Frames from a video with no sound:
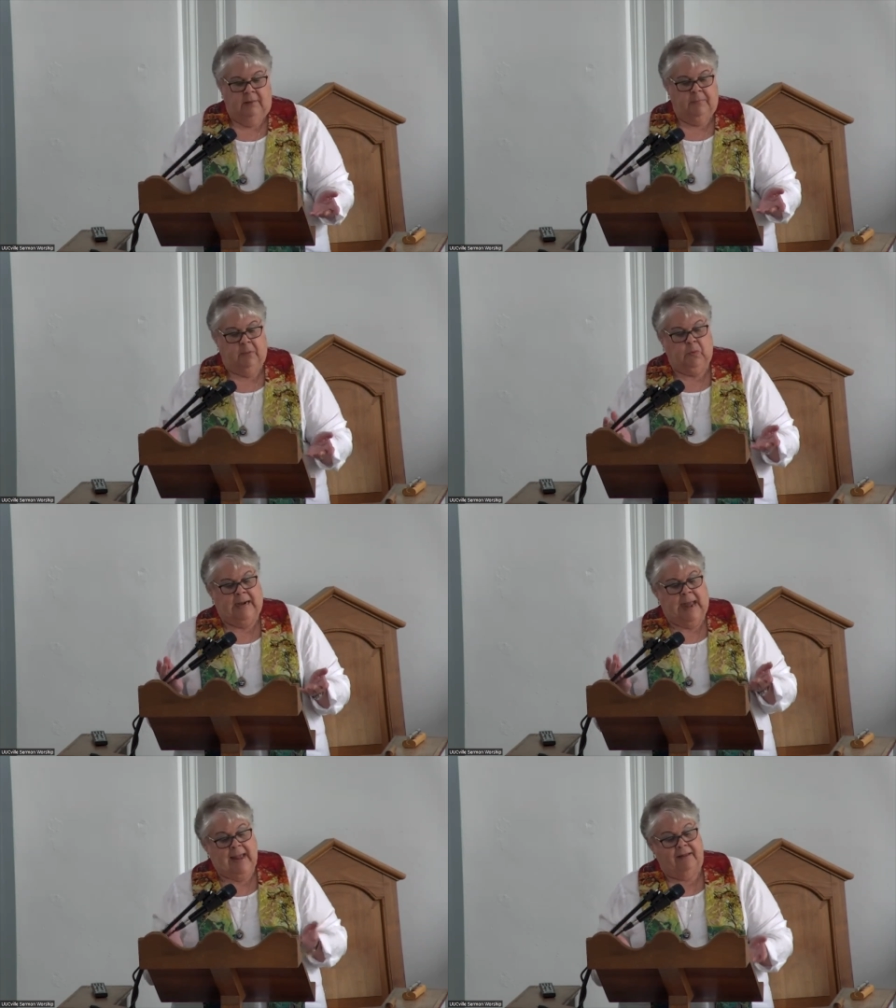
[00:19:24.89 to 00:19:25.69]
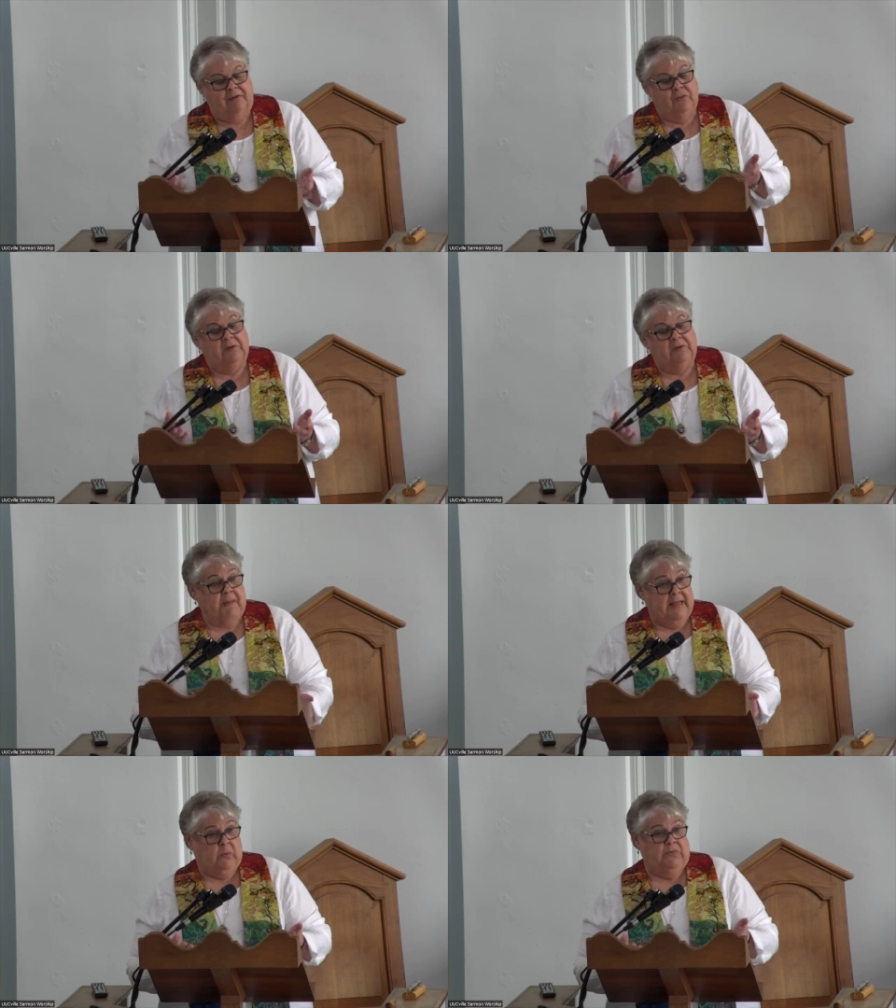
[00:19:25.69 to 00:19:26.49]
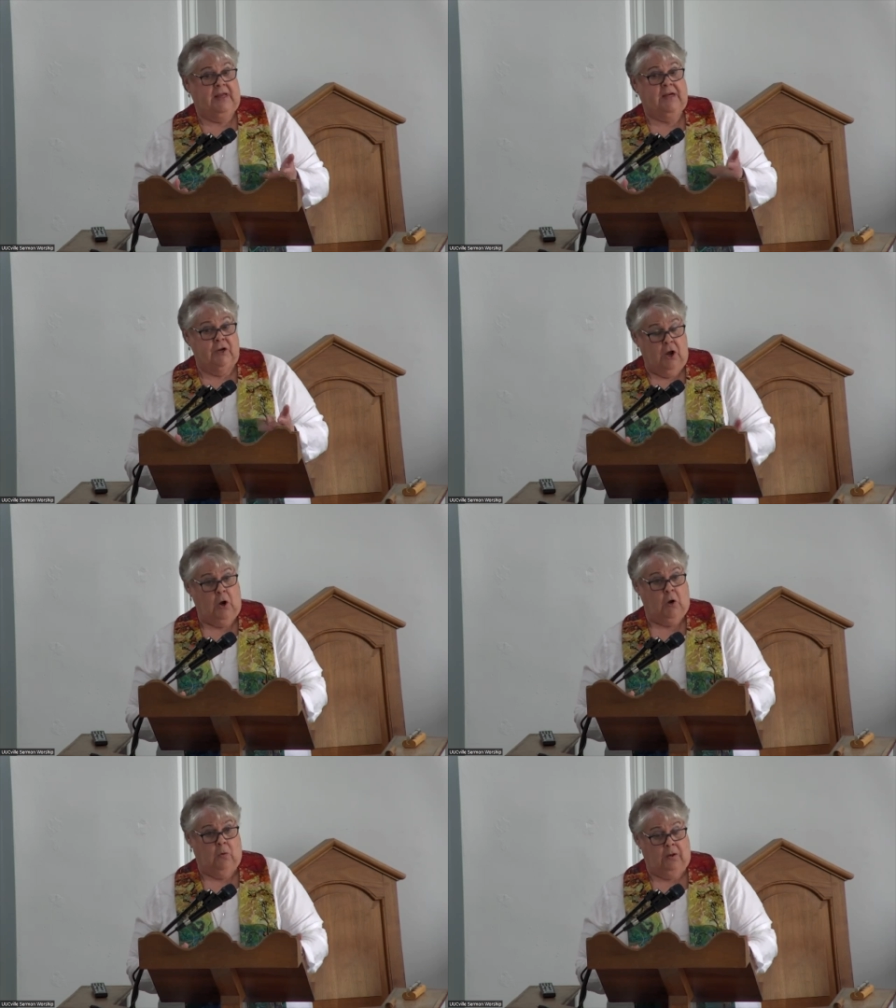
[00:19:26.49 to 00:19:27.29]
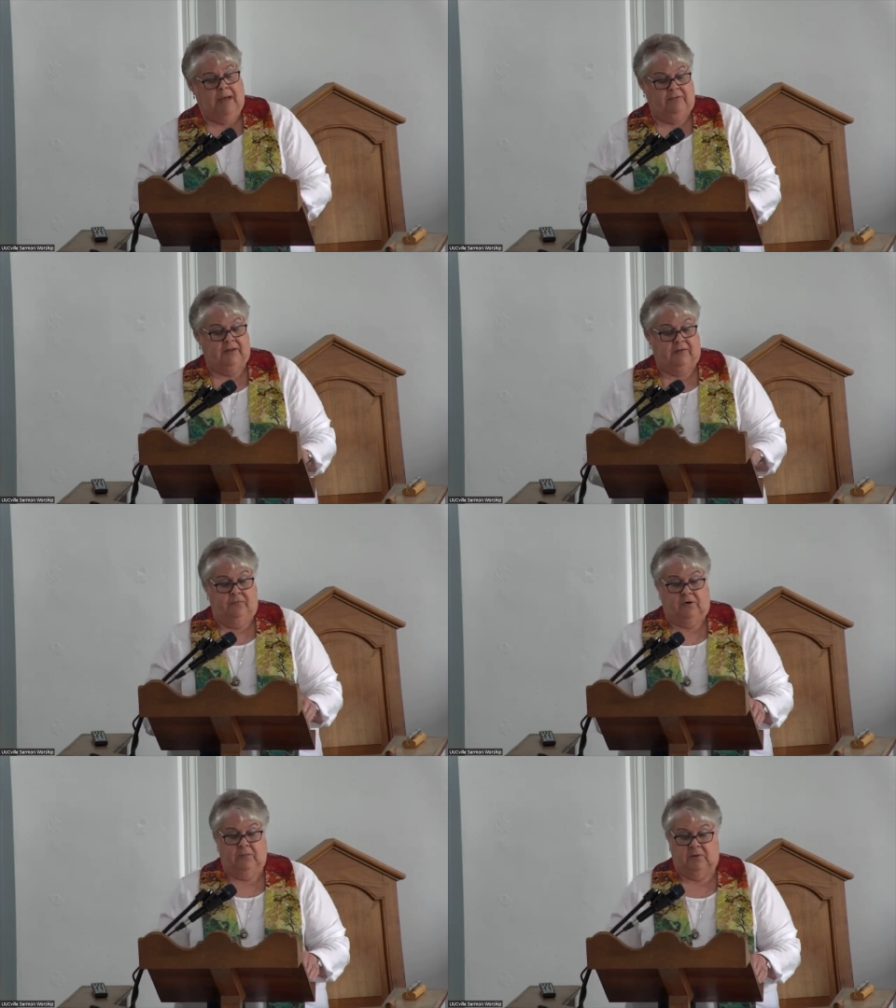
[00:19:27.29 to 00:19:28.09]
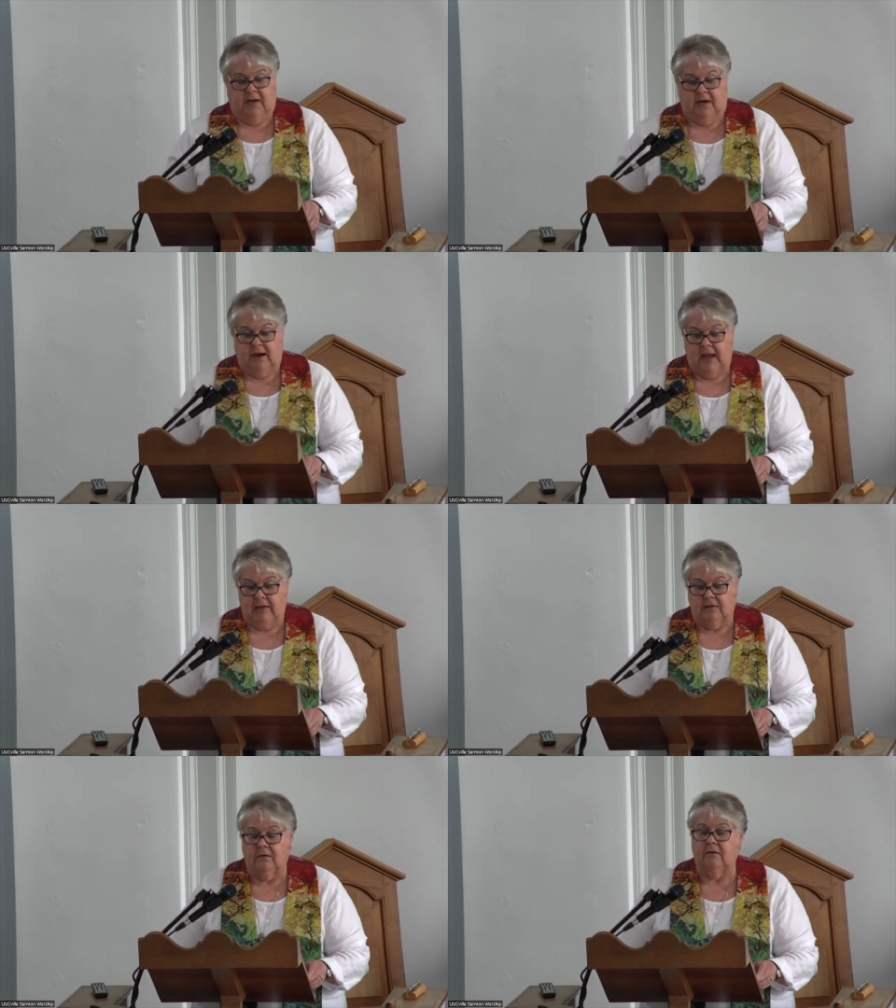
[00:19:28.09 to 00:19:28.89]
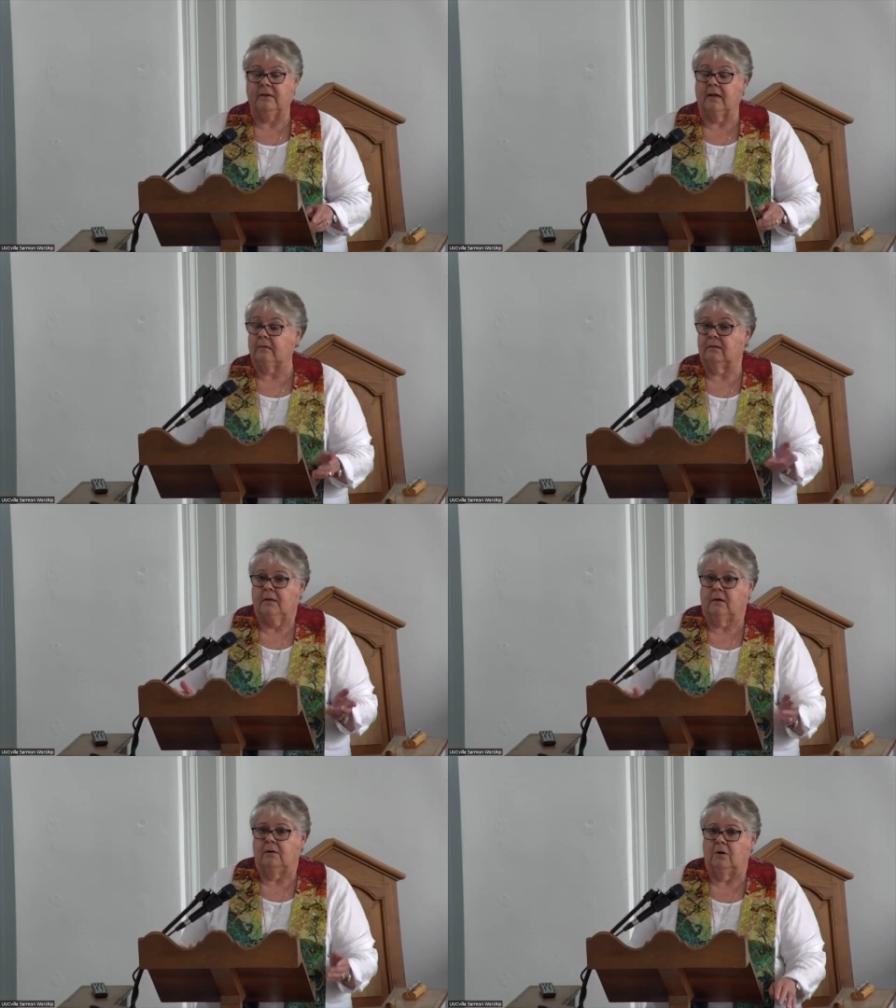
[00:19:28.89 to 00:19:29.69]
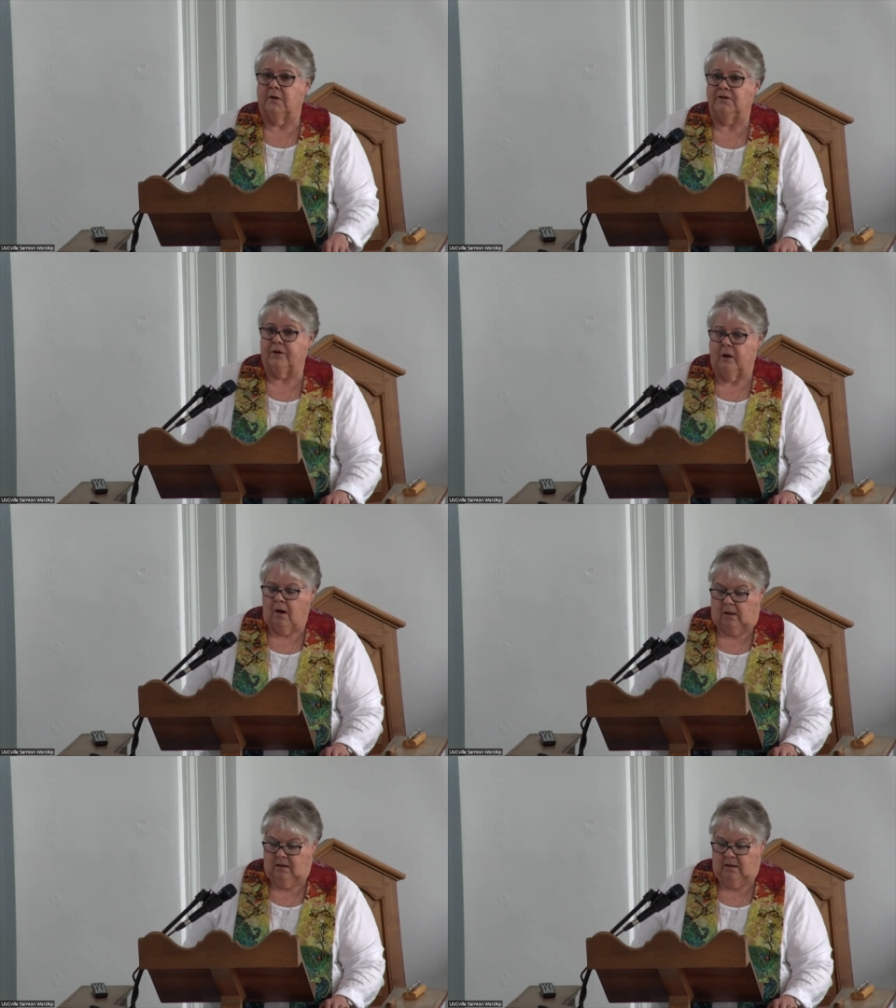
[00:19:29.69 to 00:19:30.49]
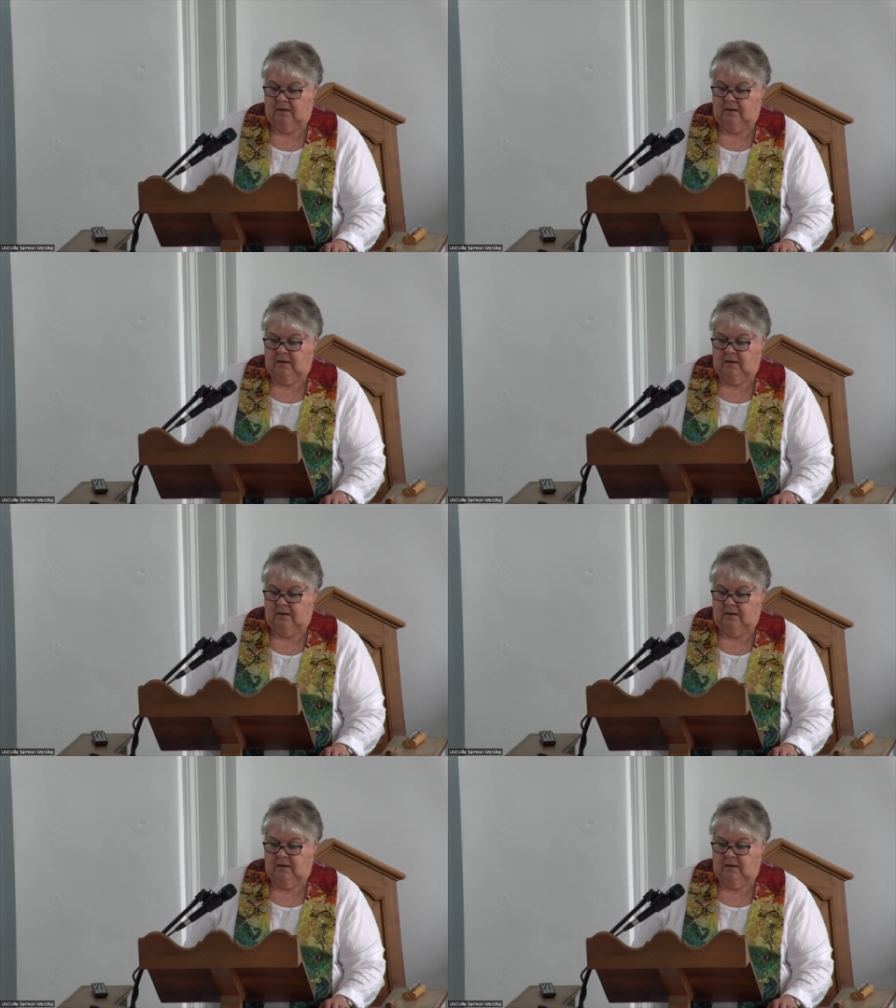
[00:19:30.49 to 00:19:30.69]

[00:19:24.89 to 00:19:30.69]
But when asked to explain what they know about the Affordable Care Act, it turns out that they don't know much at all.